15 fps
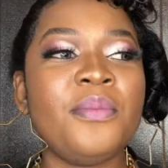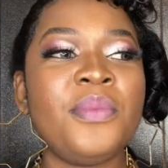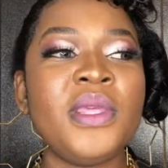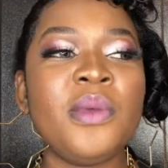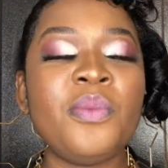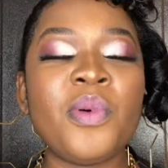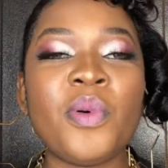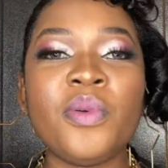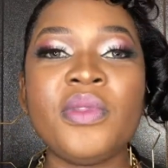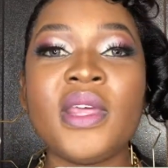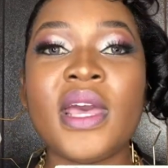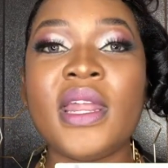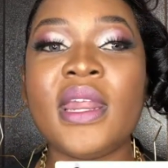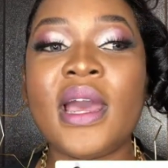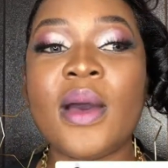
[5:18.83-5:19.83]
people
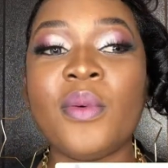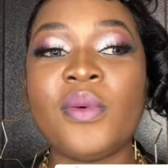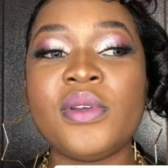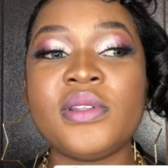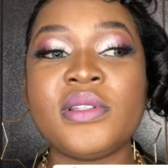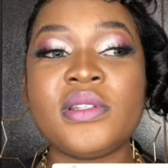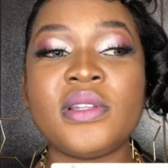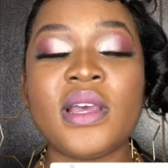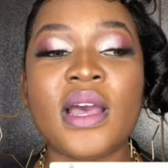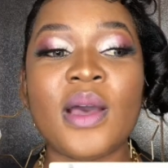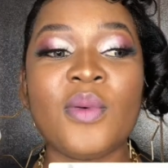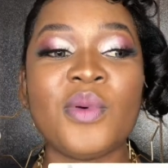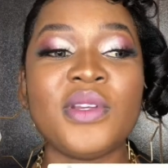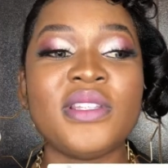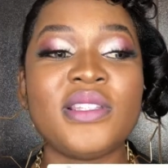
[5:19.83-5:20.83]
that I was,
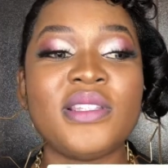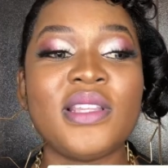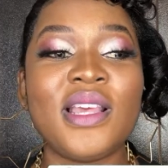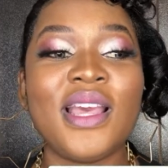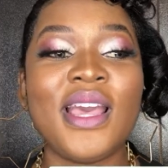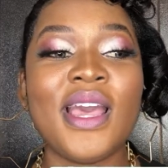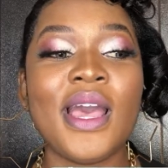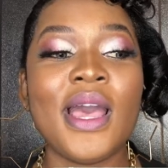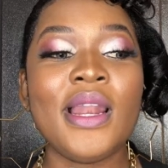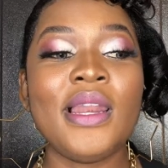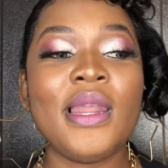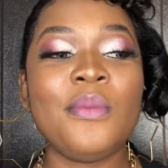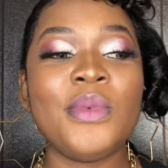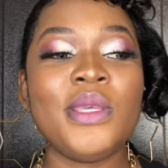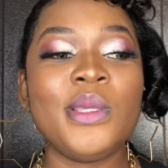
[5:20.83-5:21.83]

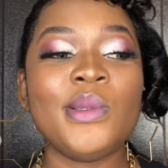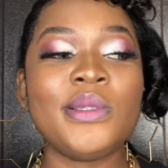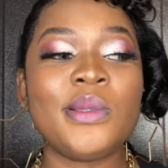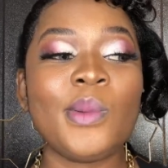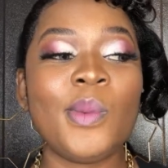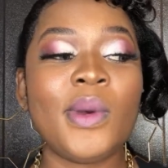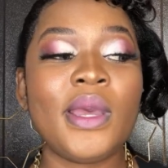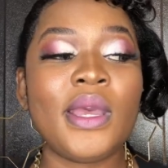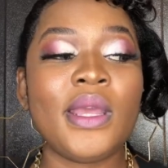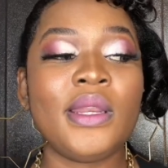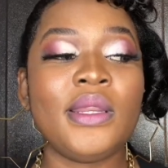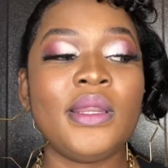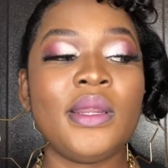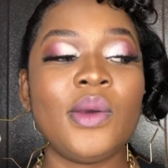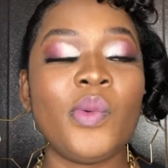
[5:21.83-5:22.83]
let me use the
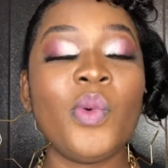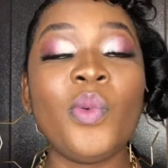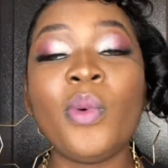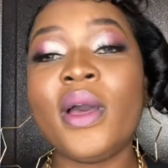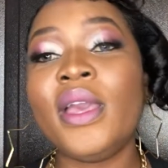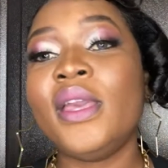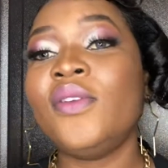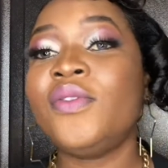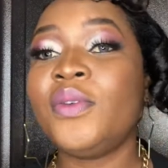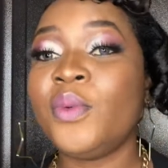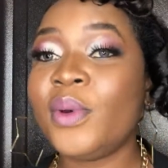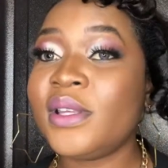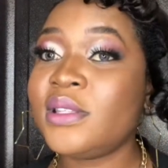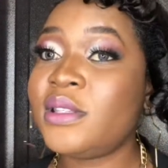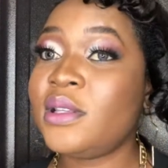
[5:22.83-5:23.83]
word, who were
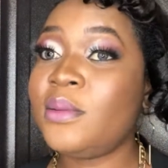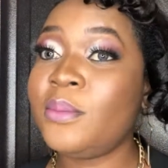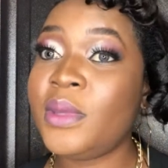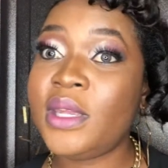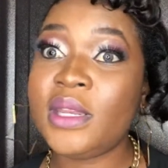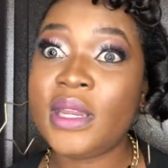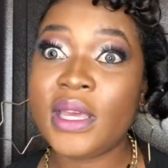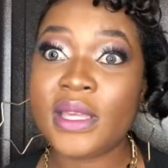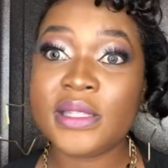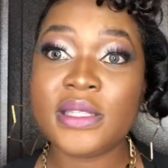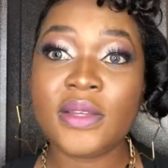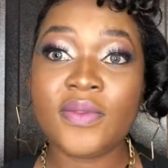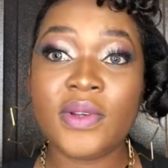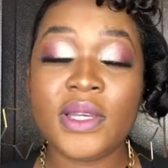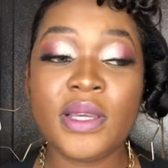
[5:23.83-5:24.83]
influencing me
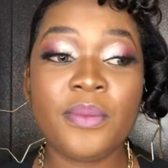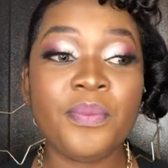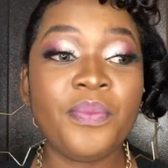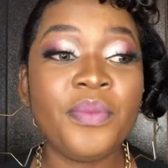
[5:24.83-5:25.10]
negatively.